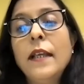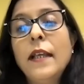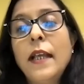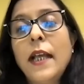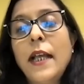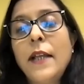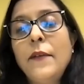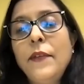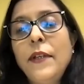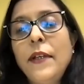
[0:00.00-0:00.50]

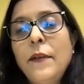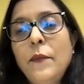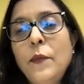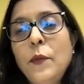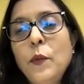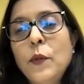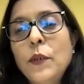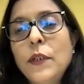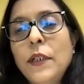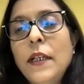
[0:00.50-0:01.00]
And we have
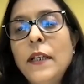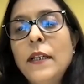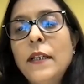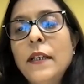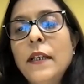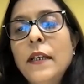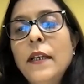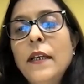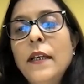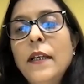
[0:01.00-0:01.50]
looked at
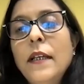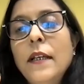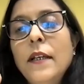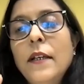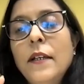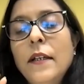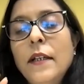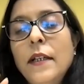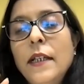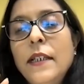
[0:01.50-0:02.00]

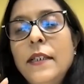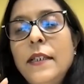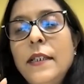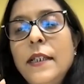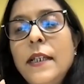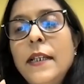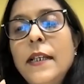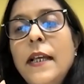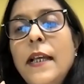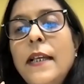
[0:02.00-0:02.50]

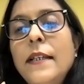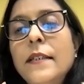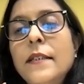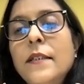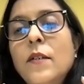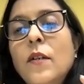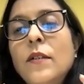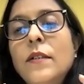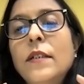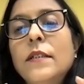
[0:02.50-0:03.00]
D&I is
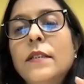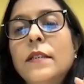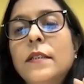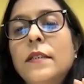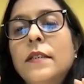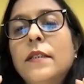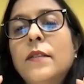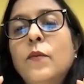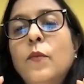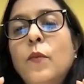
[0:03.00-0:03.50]
not just